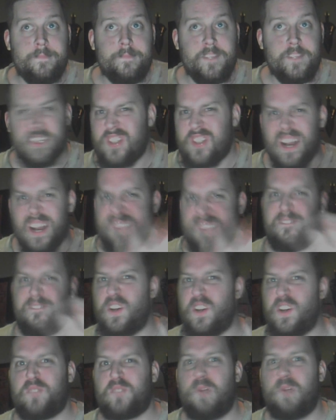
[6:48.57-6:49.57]
Just not in
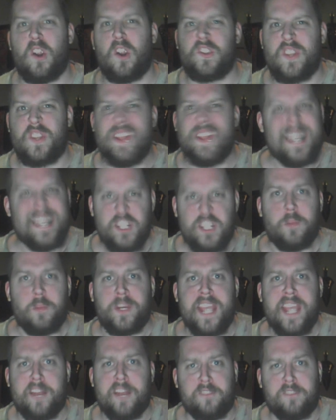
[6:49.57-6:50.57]
first person. That shit
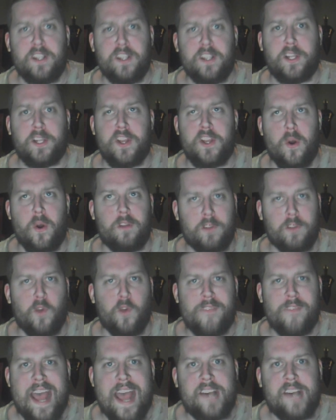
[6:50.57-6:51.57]
would get real annoying real
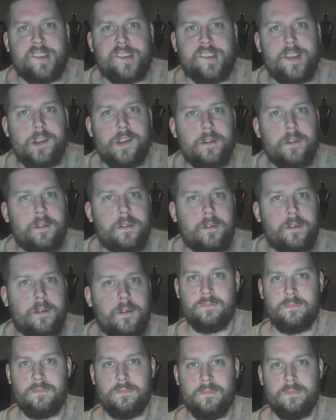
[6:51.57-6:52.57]
fast.
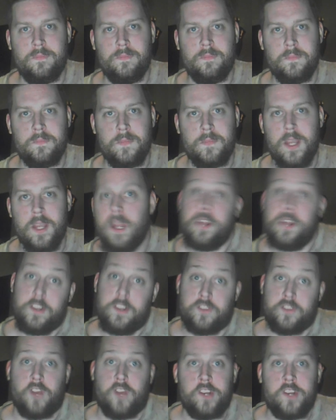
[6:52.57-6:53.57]

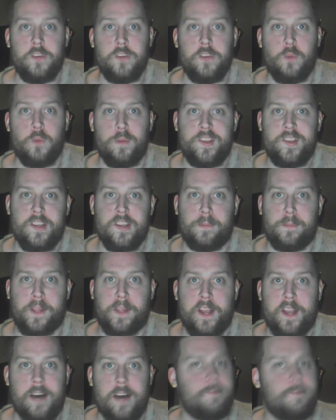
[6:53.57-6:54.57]
Destruction would be simple
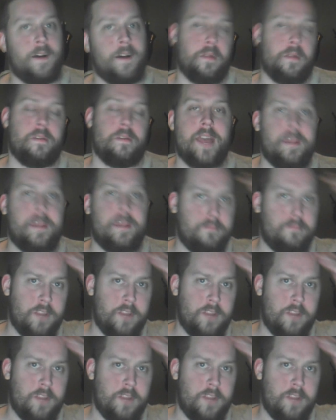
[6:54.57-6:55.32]
enough, other than,